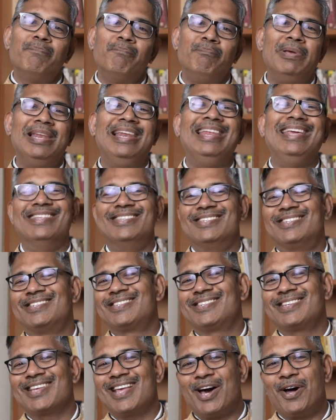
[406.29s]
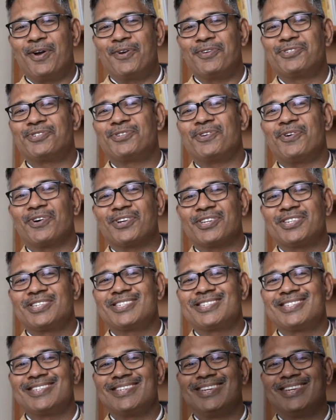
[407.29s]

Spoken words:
billions out of stocks.